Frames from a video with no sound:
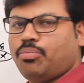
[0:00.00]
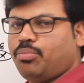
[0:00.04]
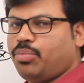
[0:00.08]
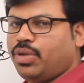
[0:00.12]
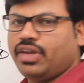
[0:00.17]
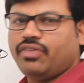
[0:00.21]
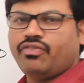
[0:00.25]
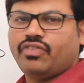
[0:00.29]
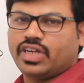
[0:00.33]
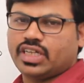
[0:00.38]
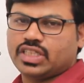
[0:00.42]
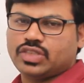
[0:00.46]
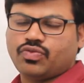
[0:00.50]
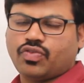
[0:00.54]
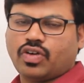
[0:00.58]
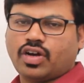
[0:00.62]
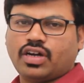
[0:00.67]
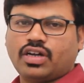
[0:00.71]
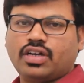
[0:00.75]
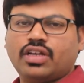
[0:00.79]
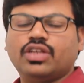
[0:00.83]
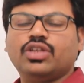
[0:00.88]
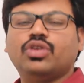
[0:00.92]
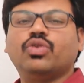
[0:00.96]
prefix
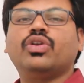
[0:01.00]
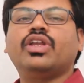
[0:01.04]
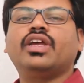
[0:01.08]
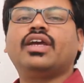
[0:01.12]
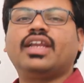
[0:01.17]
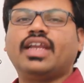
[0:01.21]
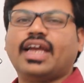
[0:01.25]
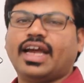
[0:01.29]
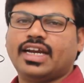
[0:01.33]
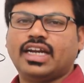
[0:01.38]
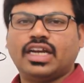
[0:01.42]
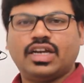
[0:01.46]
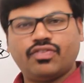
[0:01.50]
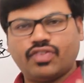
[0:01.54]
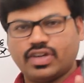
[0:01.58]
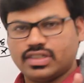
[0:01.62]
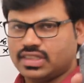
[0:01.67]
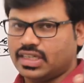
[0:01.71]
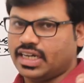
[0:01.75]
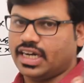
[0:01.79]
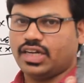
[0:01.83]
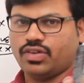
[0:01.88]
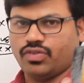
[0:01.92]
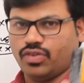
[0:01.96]
part uniquely
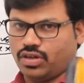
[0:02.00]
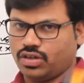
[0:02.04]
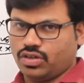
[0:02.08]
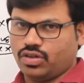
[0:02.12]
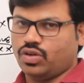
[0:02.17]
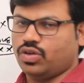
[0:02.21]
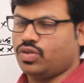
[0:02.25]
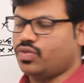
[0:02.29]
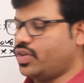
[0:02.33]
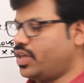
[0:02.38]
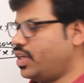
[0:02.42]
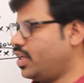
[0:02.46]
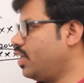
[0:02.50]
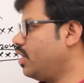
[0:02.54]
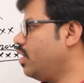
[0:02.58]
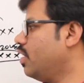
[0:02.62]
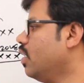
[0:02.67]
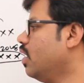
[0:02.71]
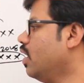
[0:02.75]
identifies the network. Don't worry.